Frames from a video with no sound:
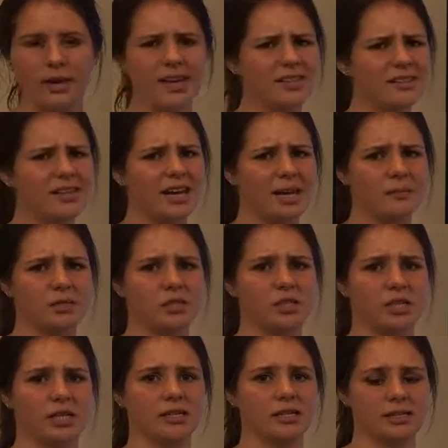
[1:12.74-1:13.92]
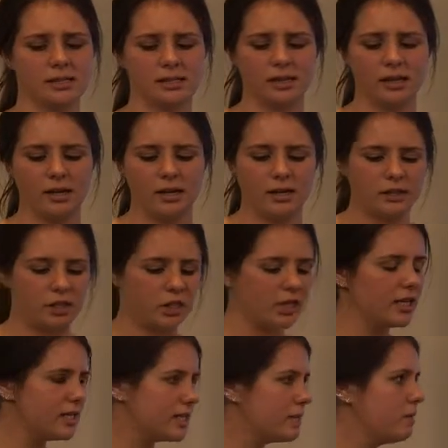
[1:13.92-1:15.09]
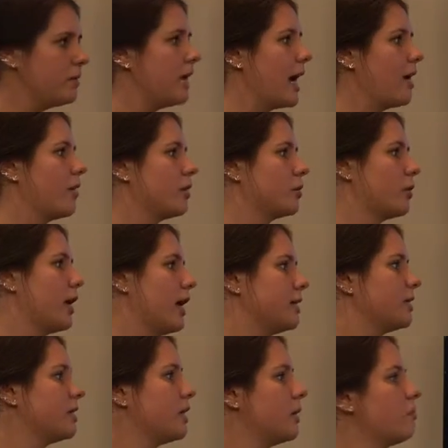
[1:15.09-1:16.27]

As the name suggests, the cheese can be characterised